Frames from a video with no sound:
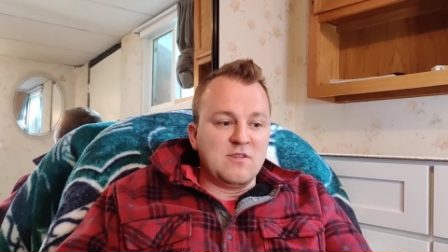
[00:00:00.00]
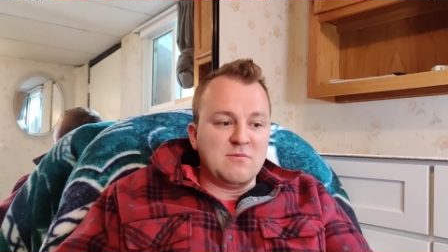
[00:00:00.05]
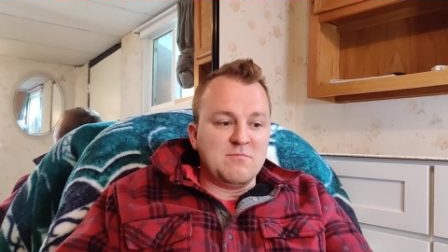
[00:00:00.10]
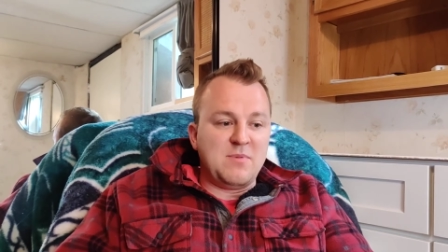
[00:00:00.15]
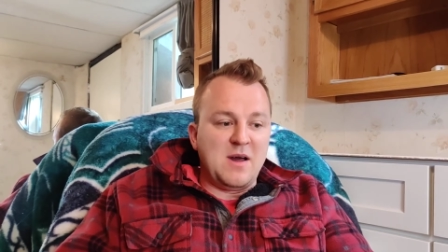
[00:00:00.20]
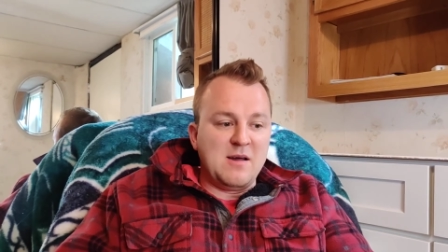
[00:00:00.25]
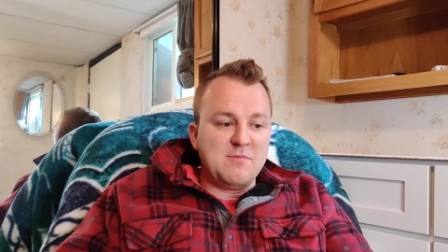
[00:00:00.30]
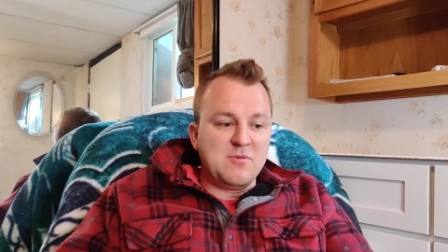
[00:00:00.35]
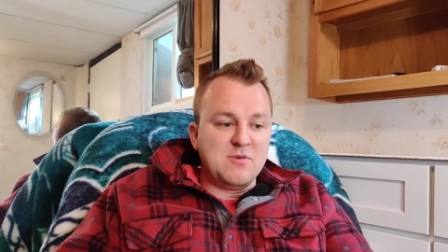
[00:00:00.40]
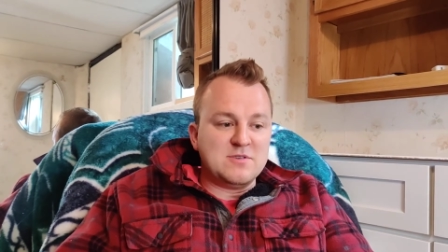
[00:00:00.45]
The
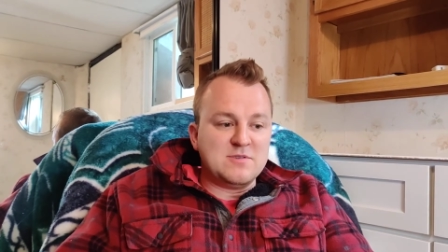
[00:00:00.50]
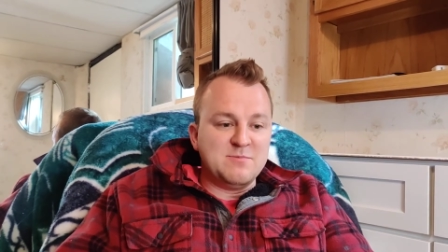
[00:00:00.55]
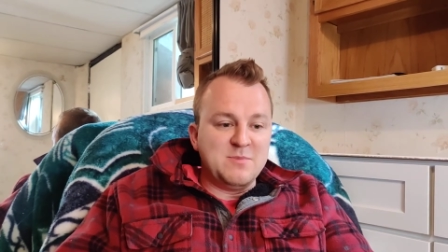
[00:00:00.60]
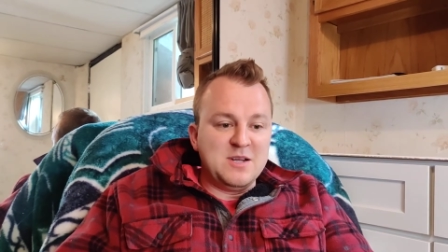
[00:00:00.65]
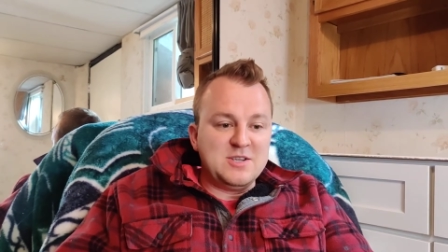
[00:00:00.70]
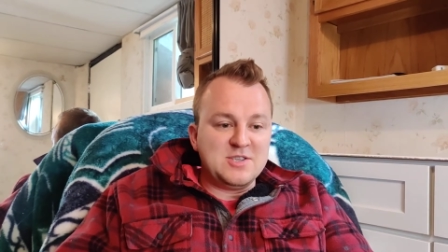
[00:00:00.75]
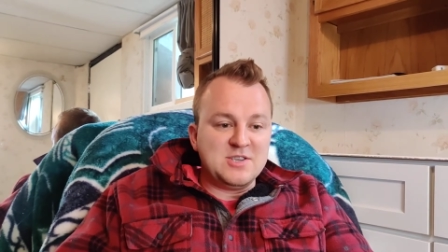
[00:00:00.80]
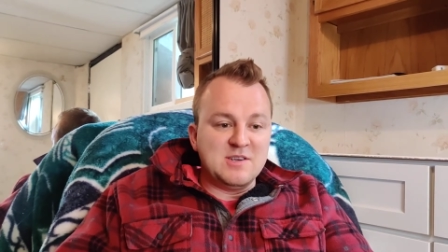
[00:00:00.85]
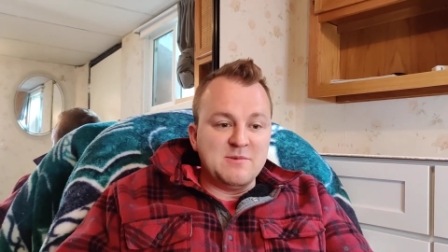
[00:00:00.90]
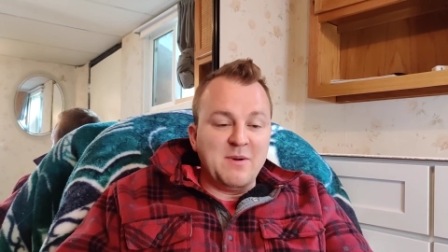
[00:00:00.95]
Bible's
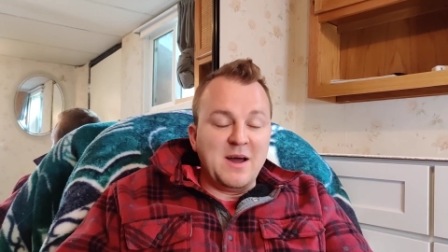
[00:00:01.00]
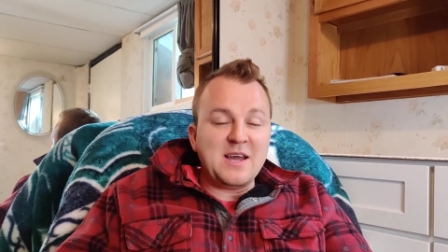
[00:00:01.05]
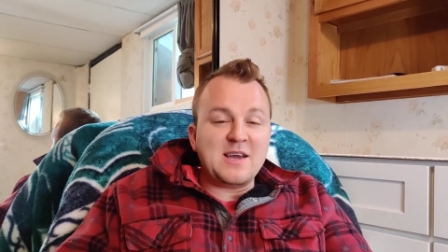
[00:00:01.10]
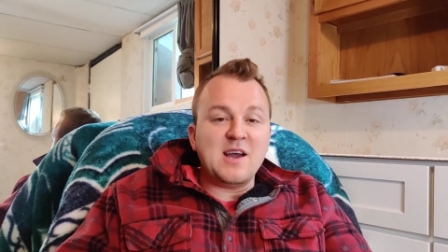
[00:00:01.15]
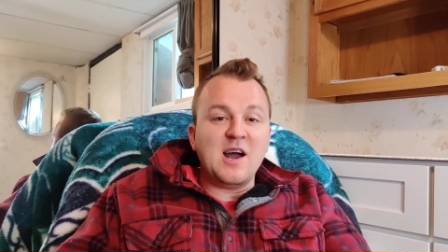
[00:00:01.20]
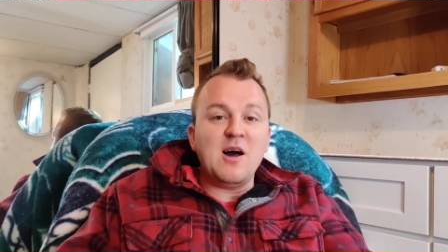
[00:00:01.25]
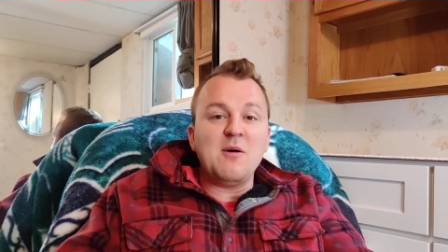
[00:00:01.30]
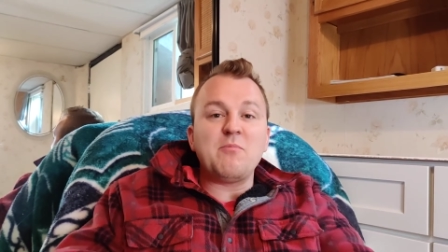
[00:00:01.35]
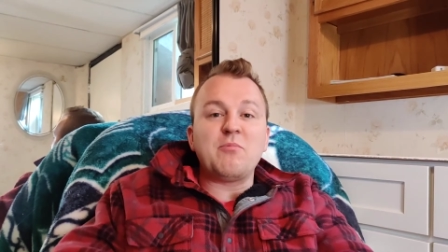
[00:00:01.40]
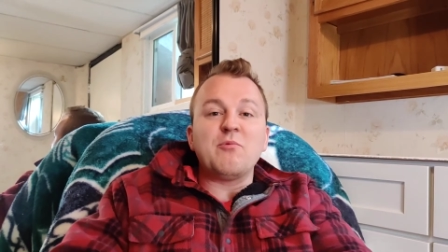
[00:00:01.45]
mentioned, my
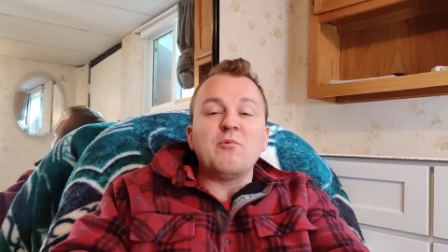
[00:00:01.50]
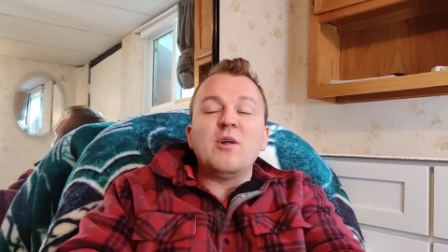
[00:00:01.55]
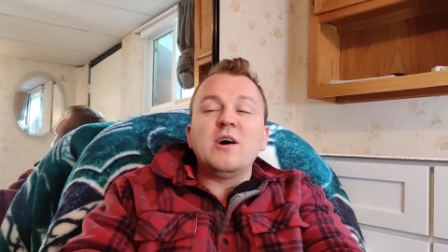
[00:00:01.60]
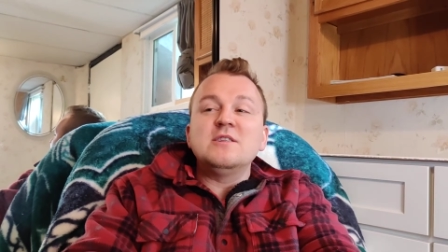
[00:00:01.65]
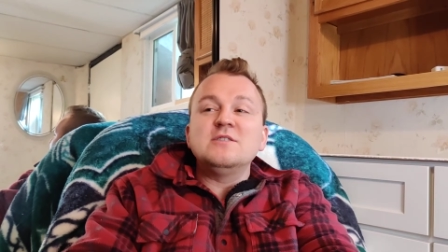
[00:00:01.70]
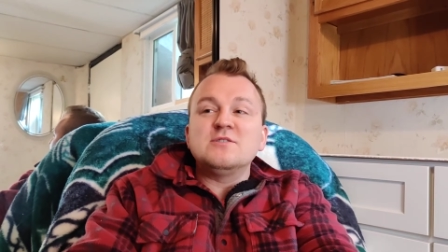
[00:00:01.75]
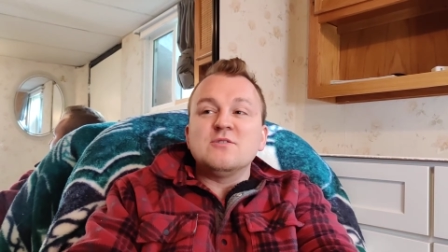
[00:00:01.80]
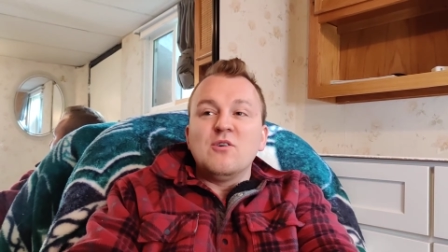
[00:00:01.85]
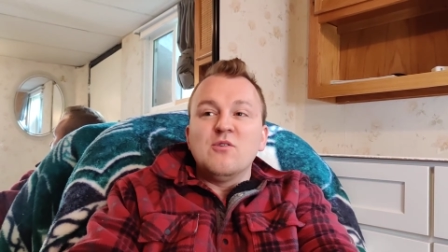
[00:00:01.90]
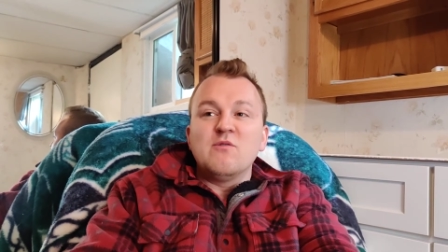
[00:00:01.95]
cup
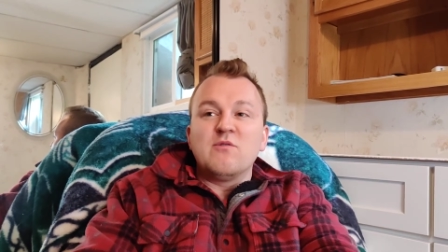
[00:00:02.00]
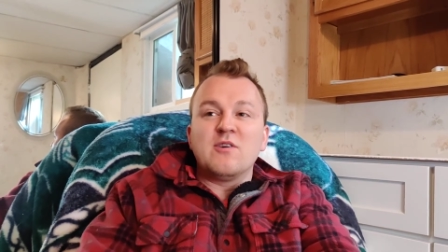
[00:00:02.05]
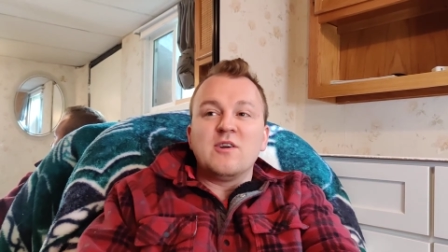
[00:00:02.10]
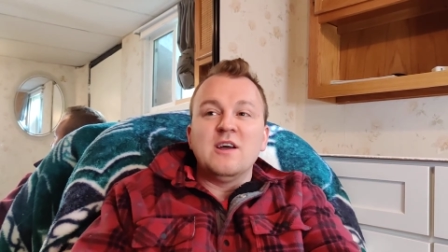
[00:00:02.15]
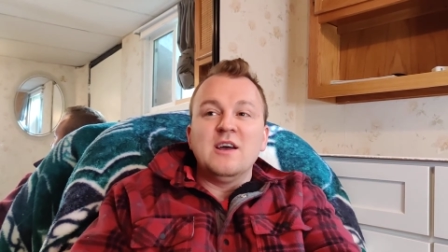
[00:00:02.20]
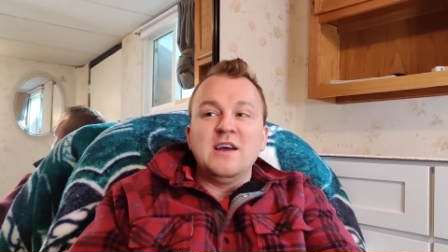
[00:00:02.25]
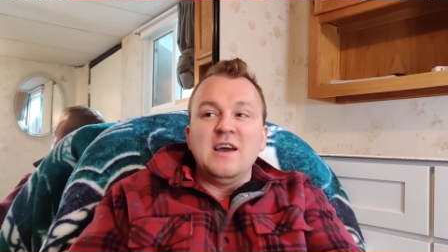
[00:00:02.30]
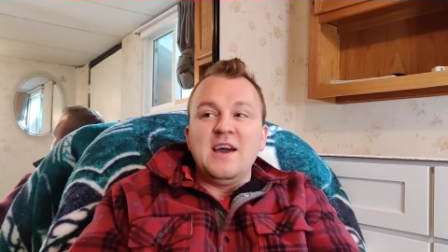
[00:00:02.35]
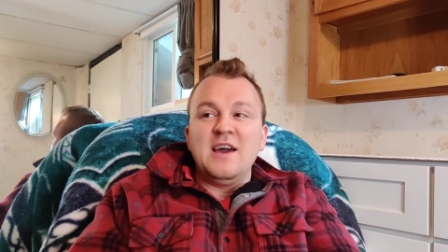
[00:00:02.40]
runs over.